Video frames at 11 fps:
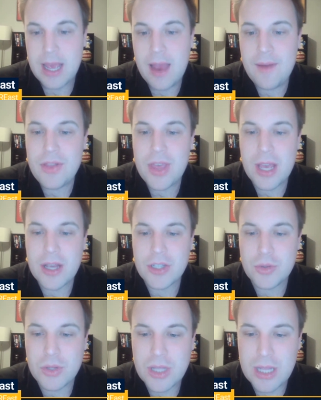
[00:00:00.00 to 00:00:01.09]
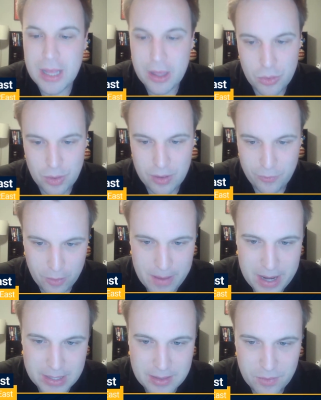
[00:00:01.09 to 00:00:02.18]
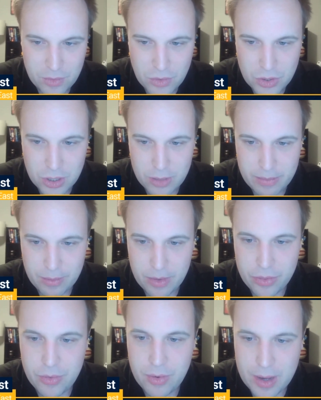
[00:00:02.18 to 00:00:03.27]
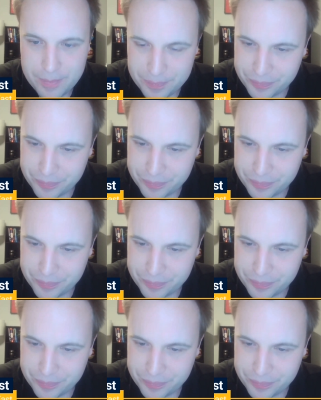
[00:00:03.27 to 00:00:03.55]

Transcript: Everything else is within like 3 to 4 minutes if you just heard me run through it.